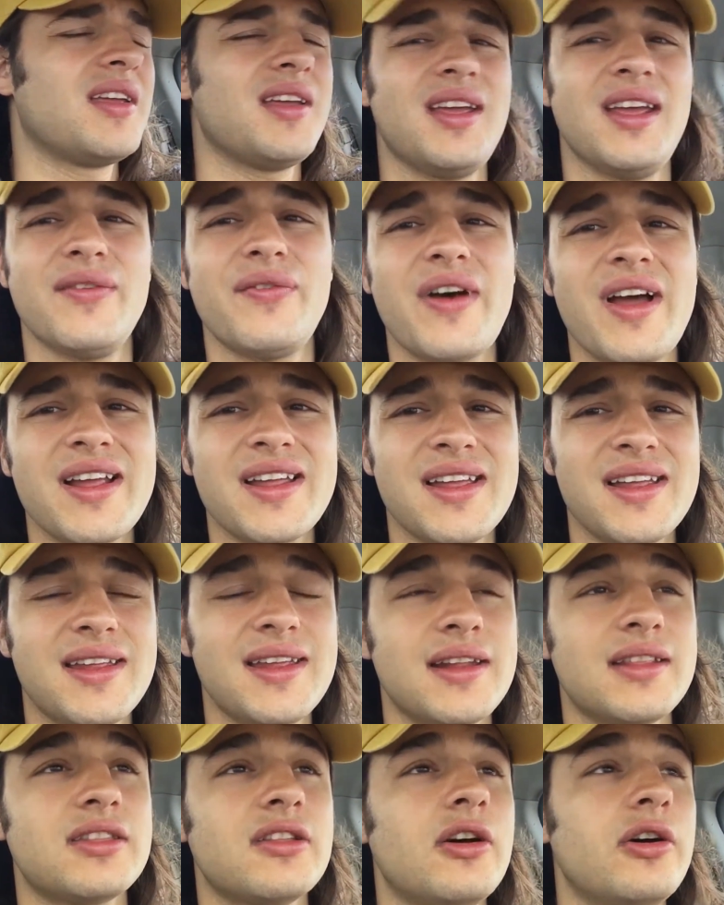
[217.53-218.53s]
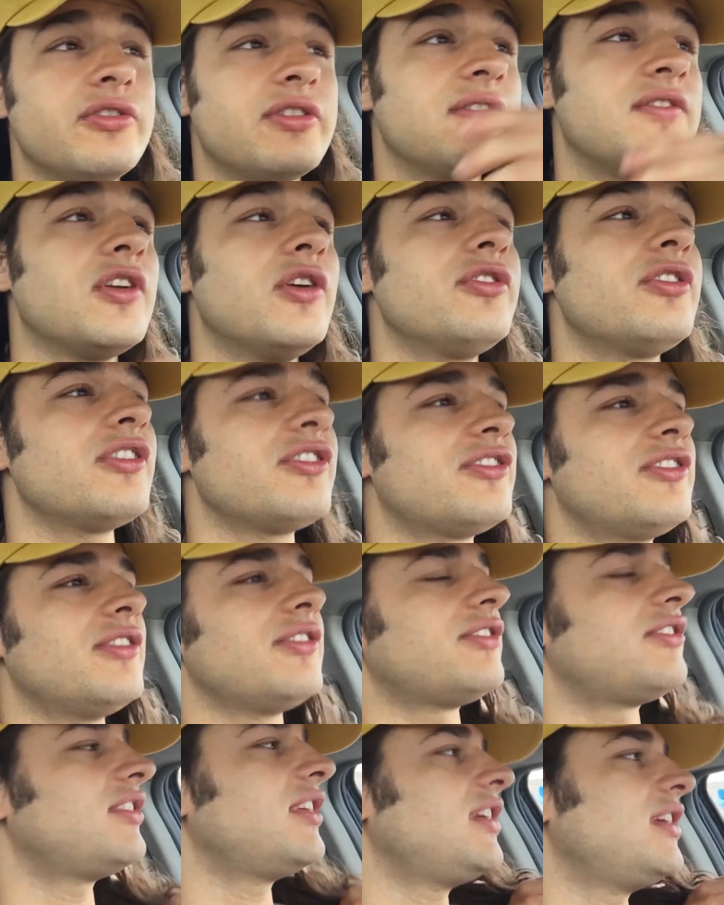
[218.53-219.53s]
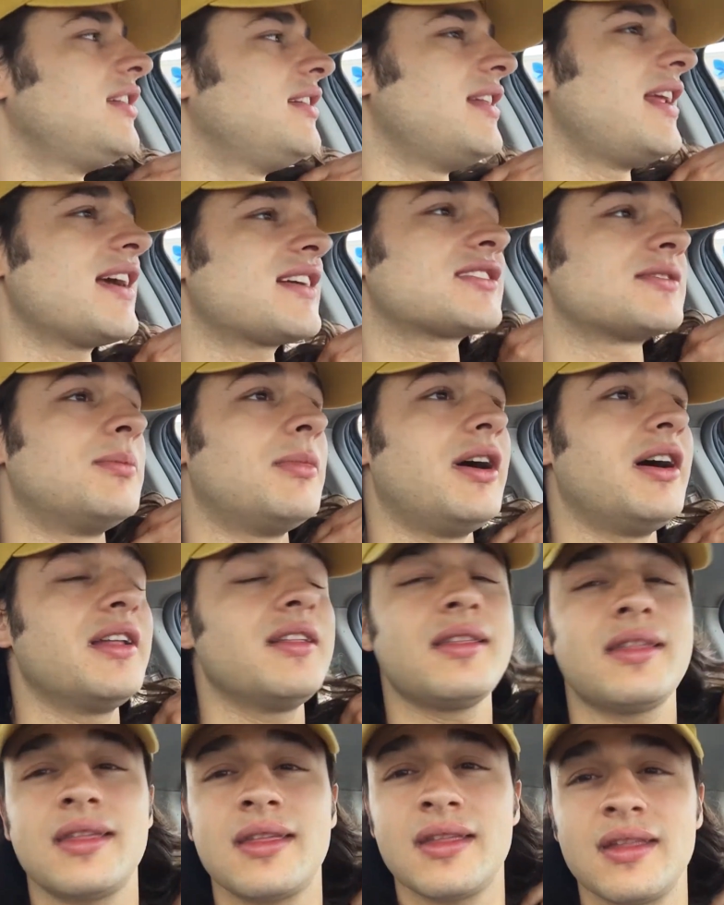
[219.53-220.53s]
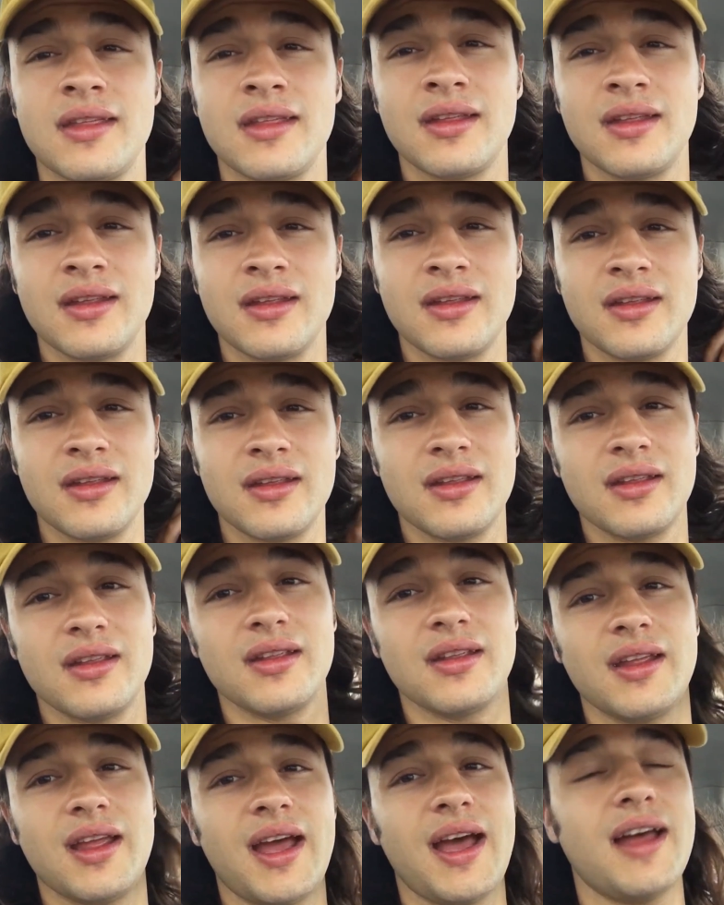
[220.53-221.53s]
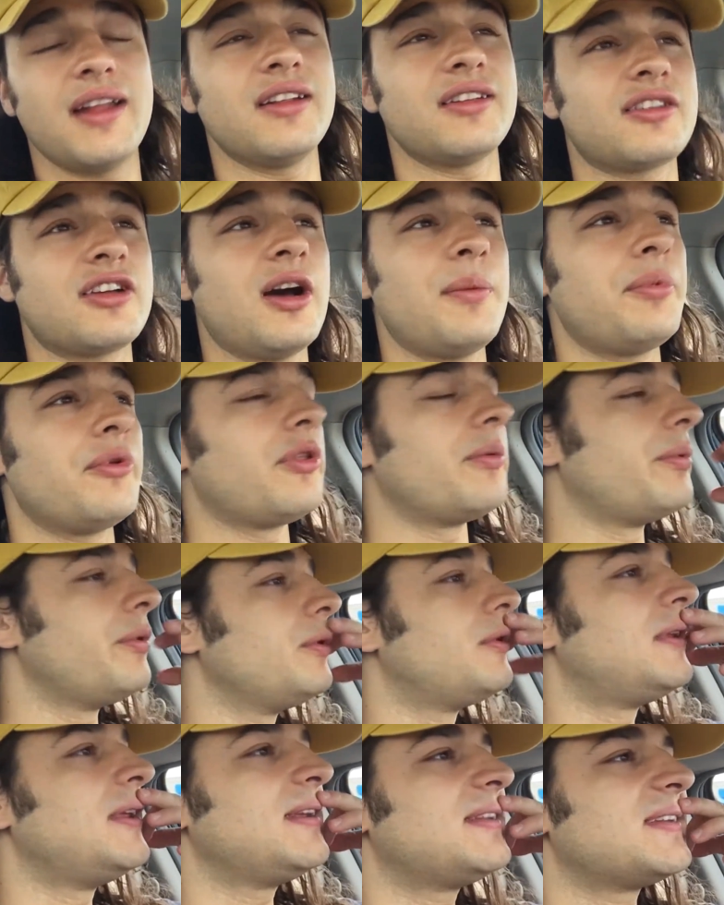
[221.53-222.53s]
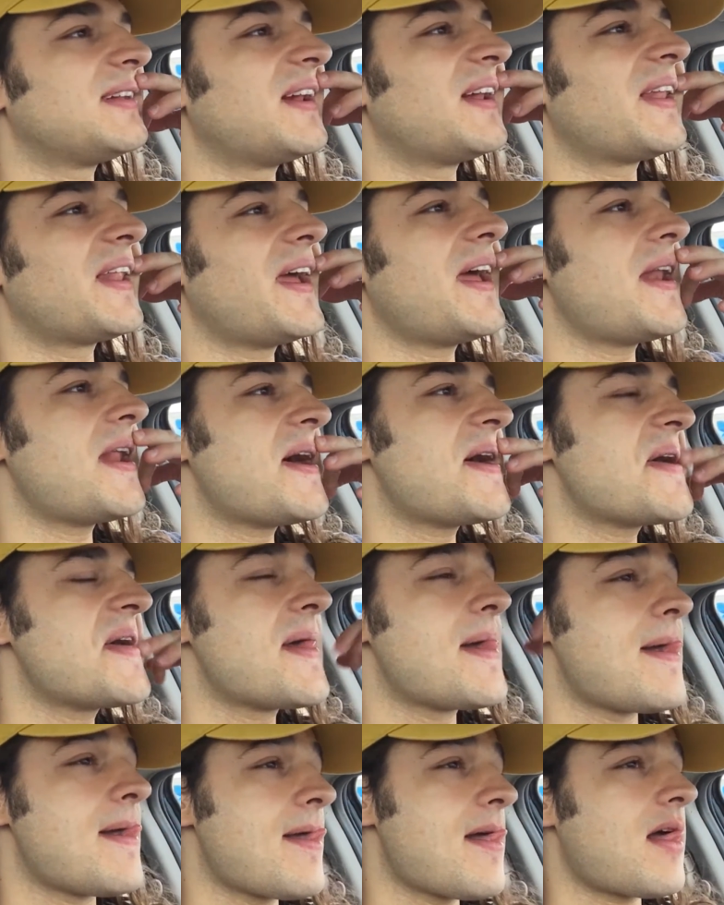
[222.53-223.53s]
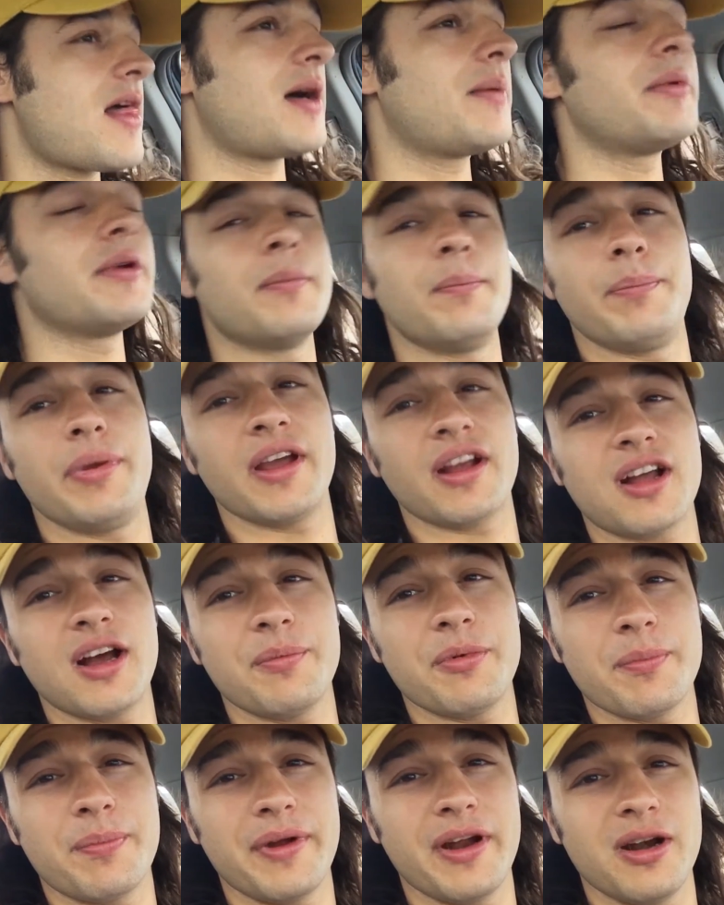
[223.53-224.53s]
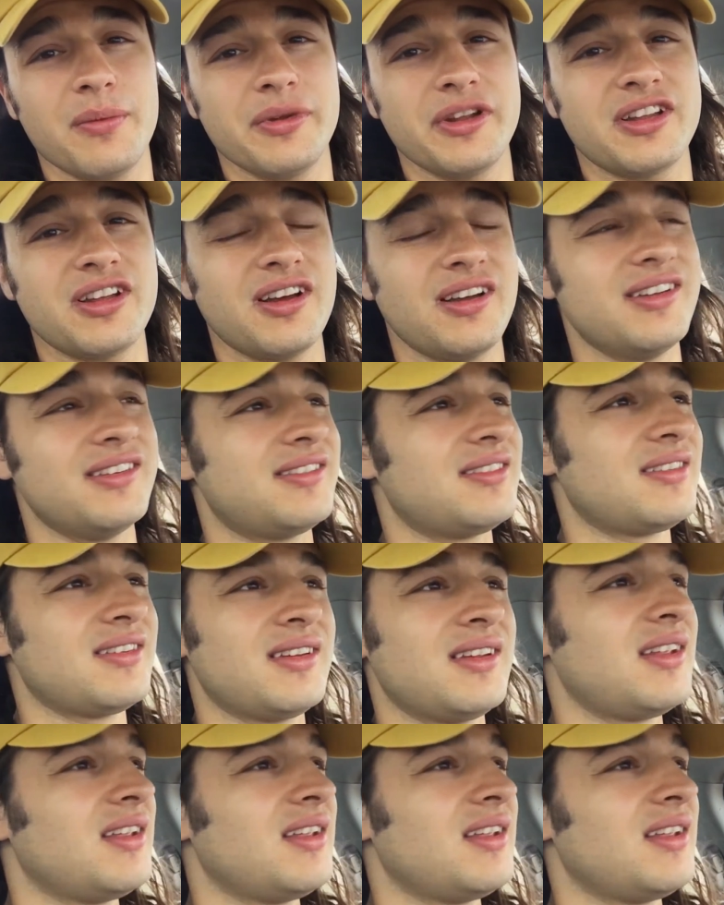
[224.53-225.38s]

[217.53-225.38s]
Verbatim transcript: If I could get those, if those are still sitting next month at a couple of the boutiques in Atlanta, I'm gonna pick up a pair because,